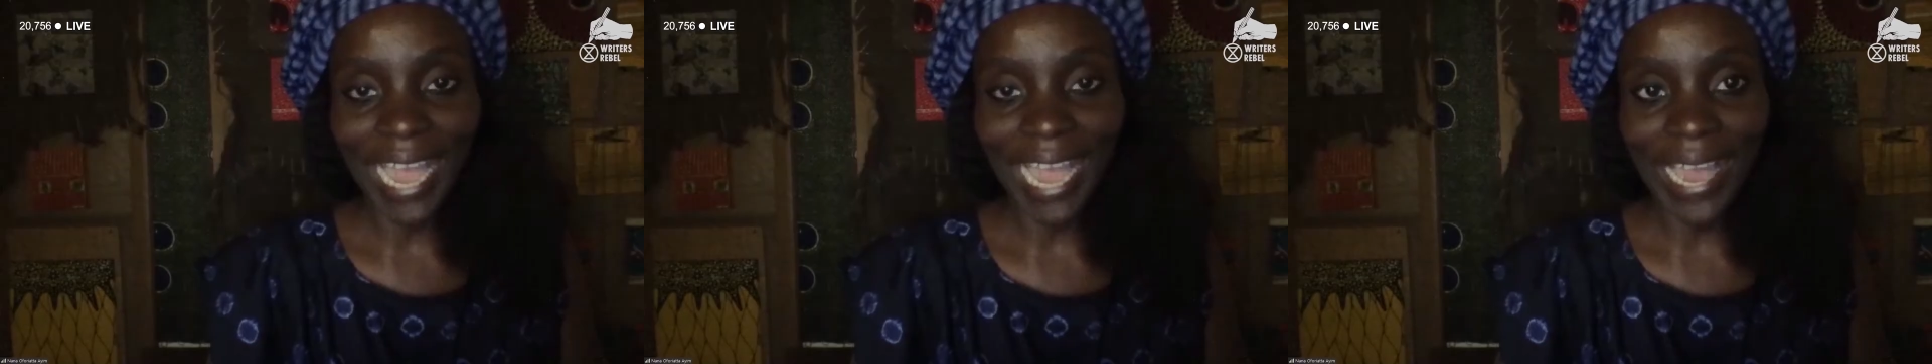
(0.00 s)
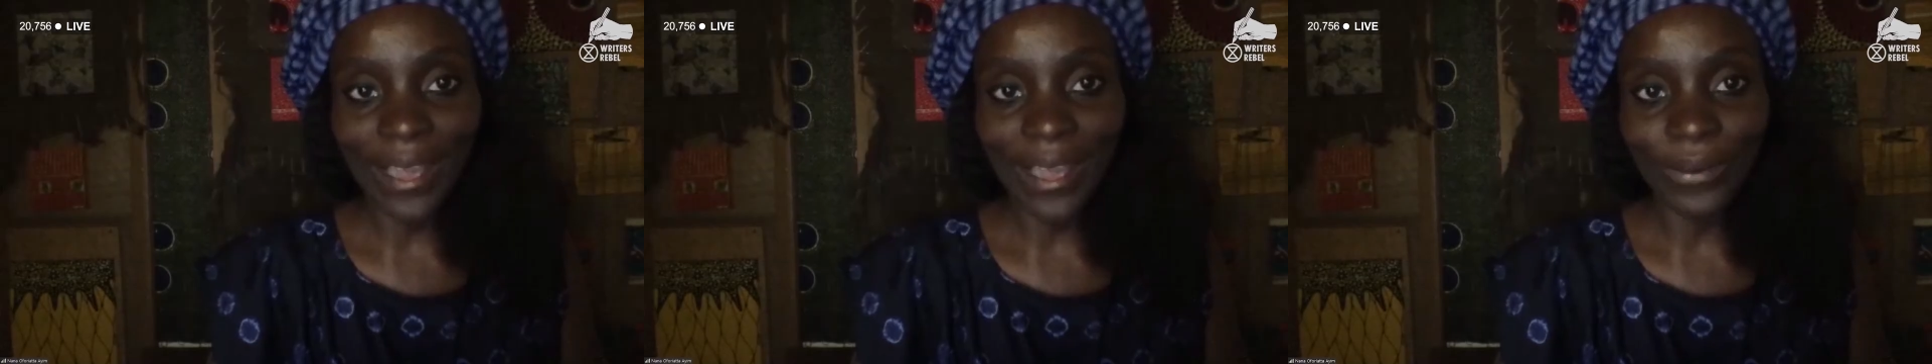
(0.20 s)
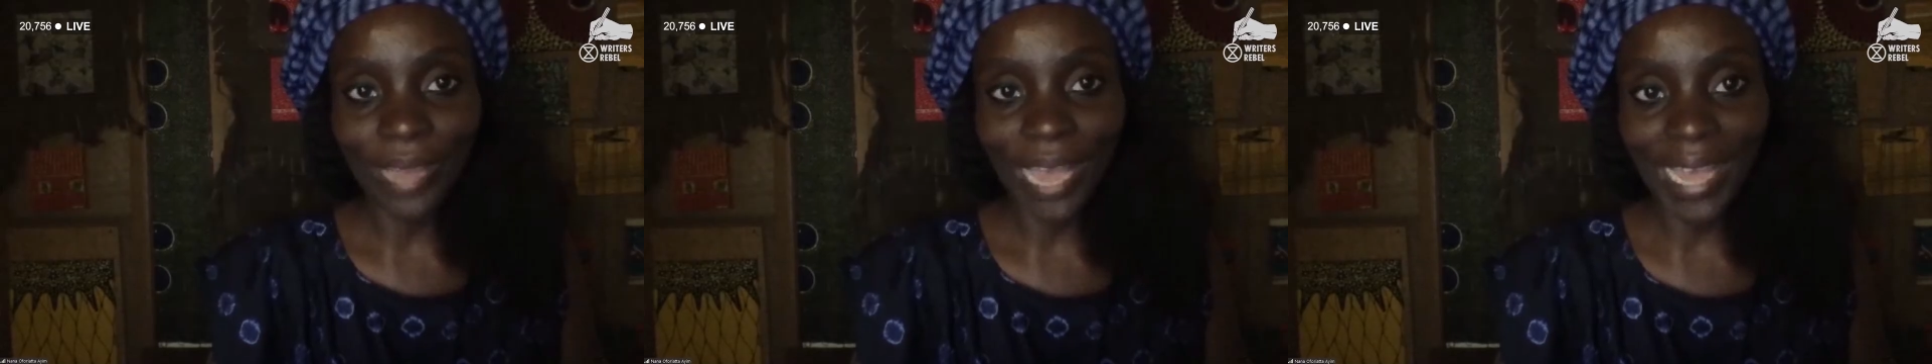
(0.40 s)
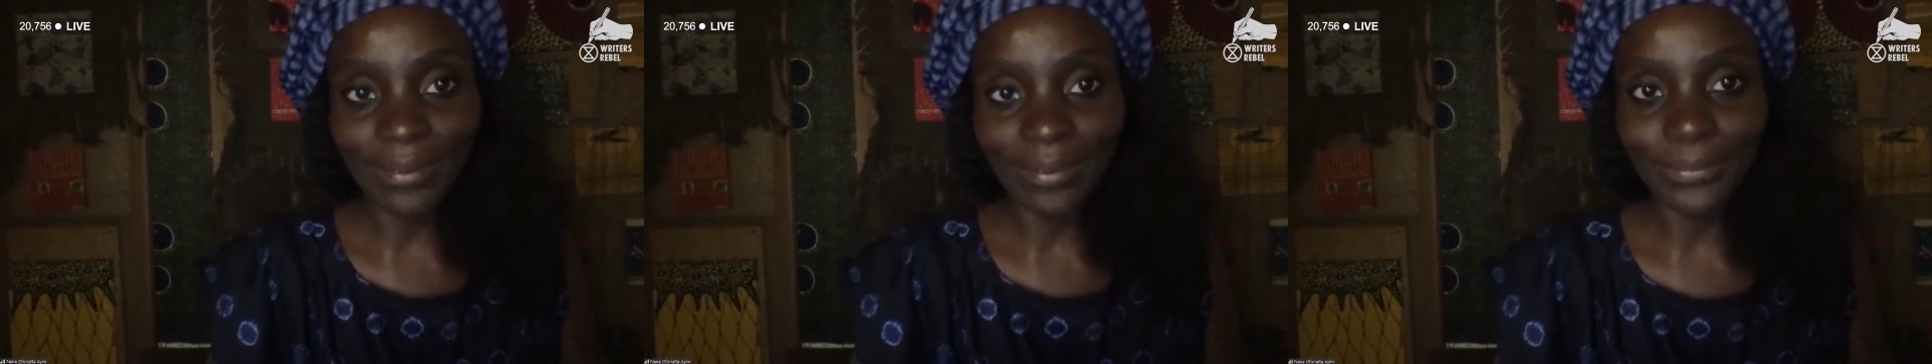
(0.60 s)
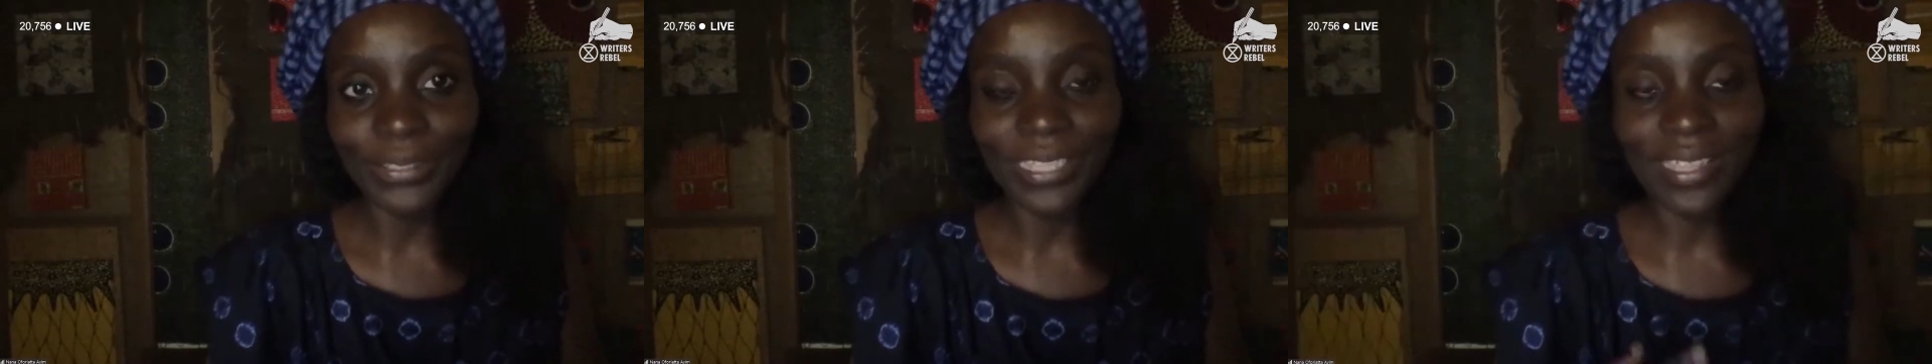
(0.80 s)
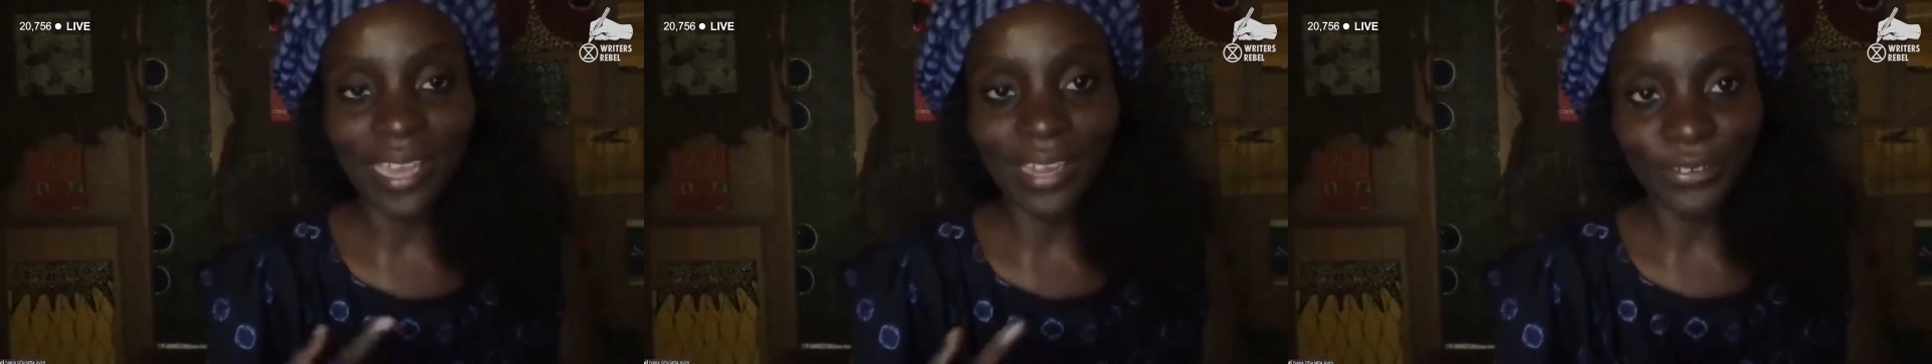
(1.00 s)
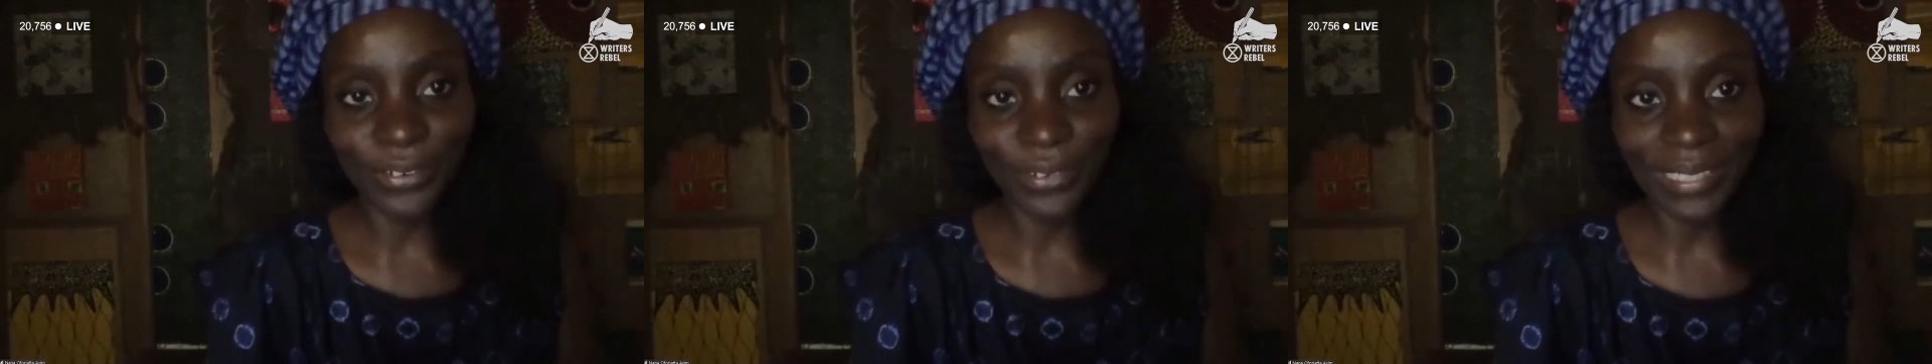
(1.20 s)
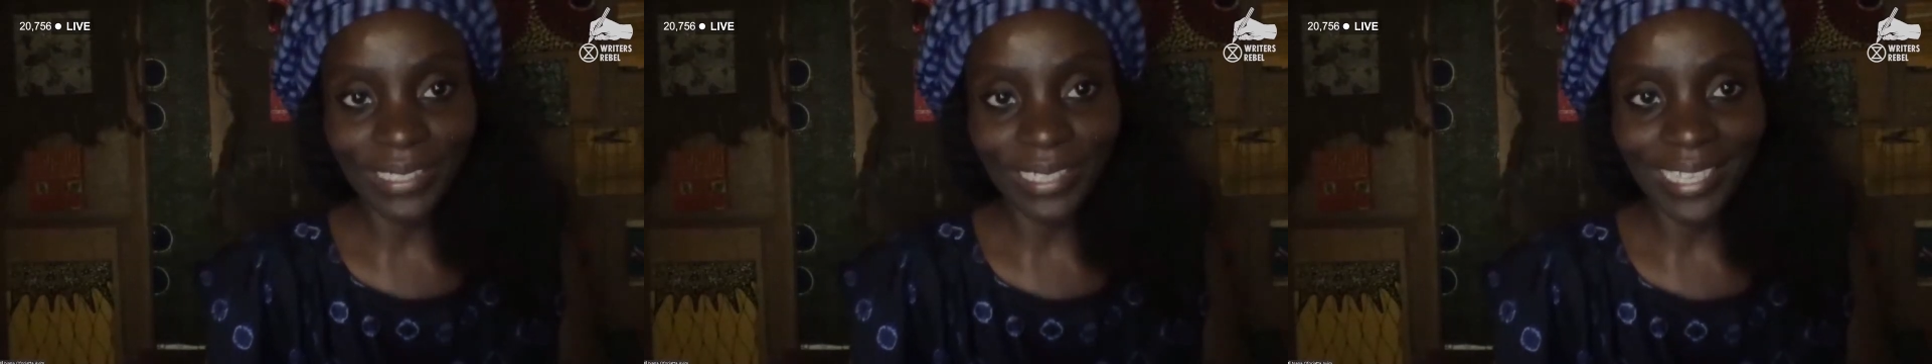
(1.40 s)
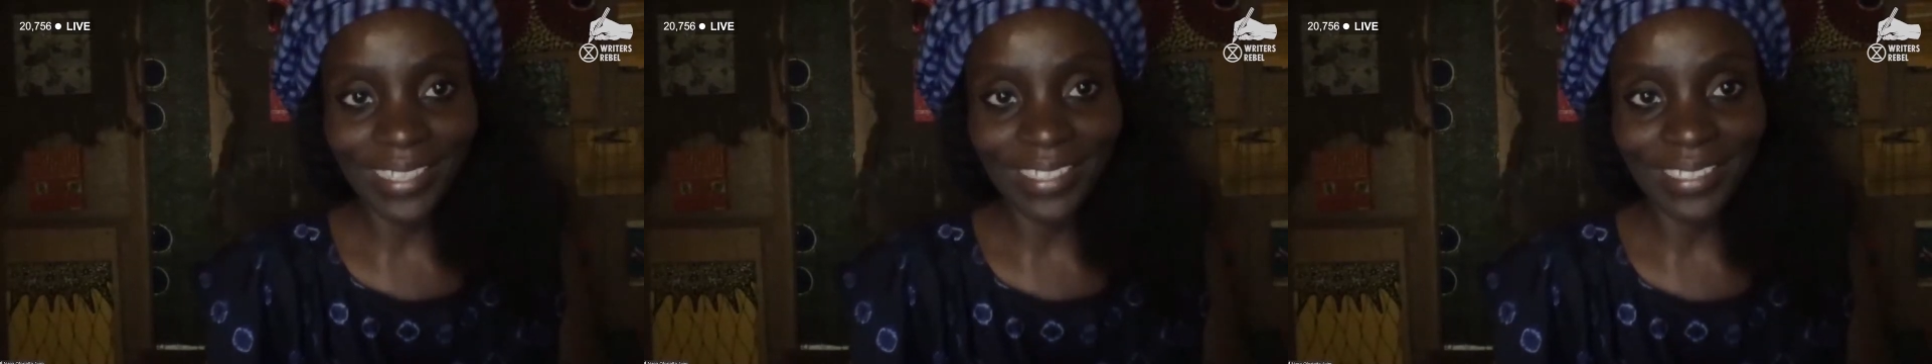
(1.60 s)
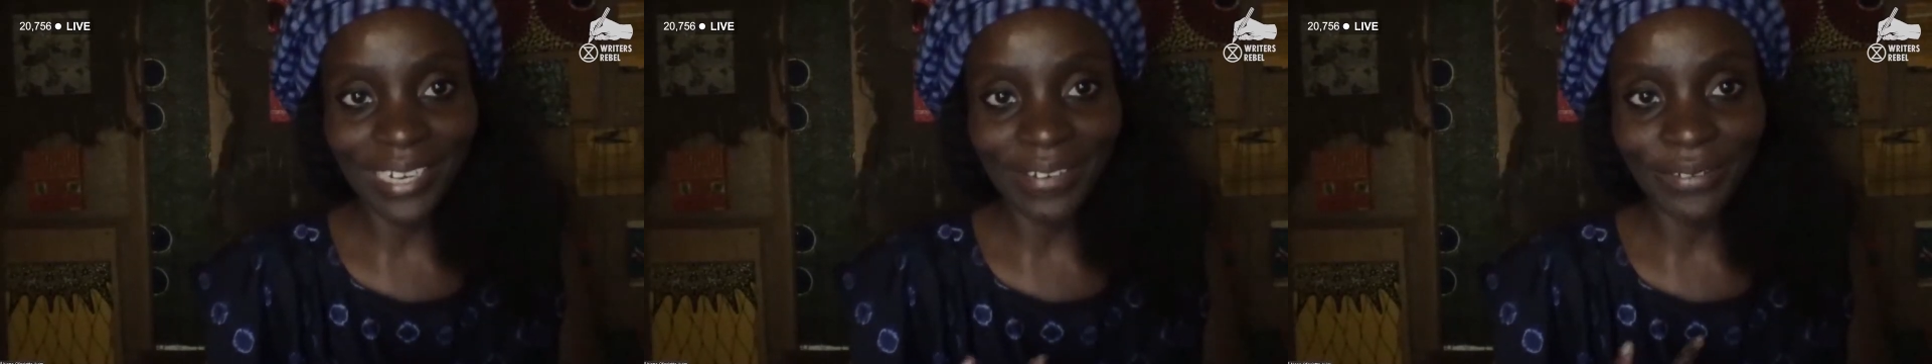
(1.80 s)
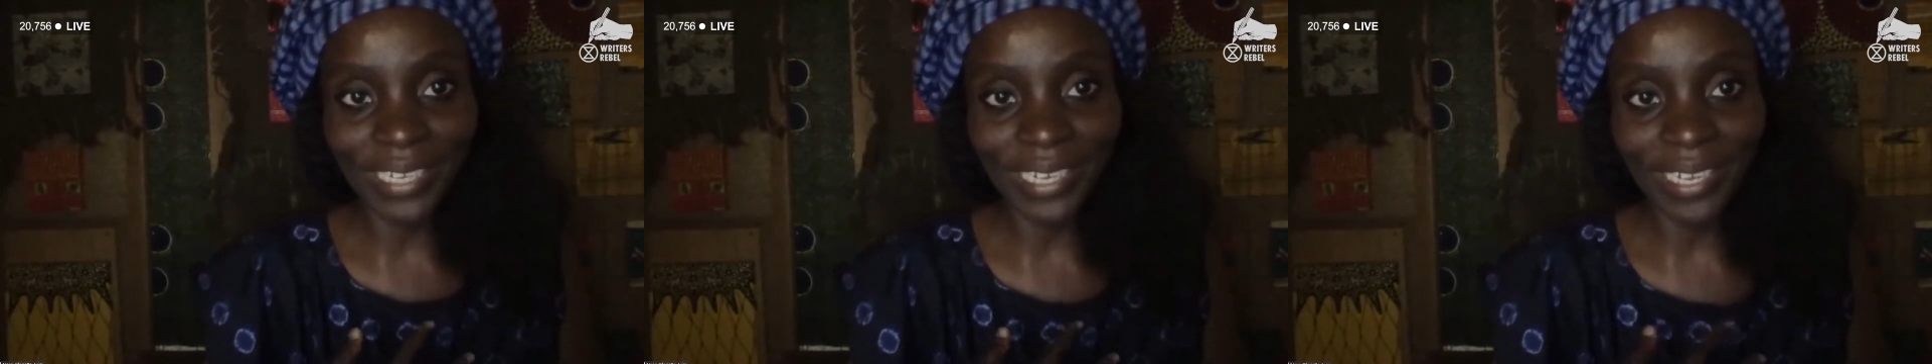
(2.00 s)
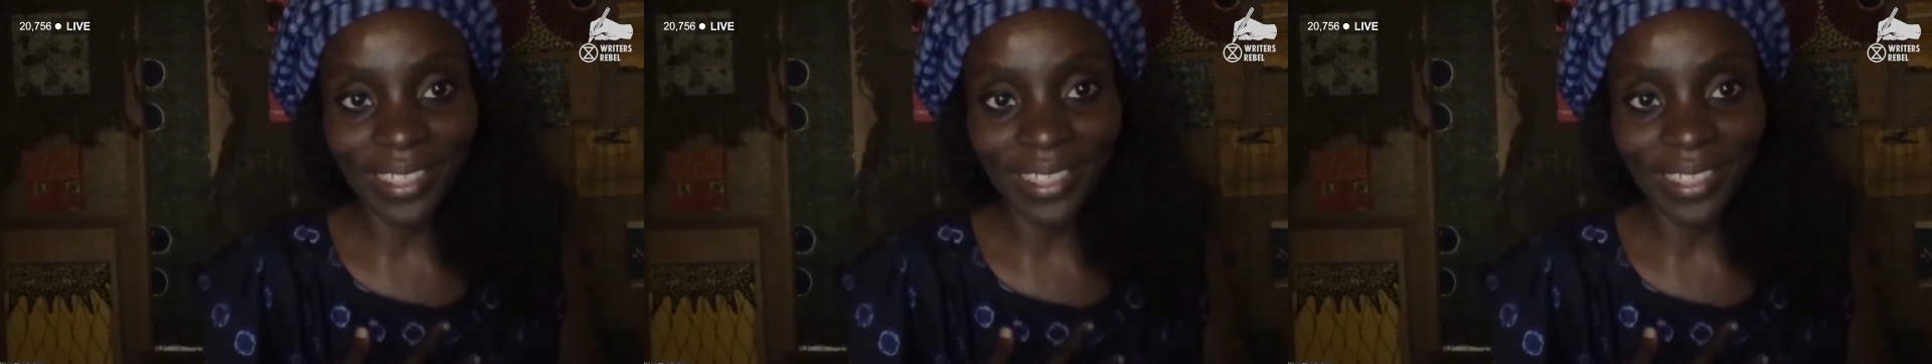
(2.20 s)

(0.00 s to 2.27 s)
how animals and crocodiles generally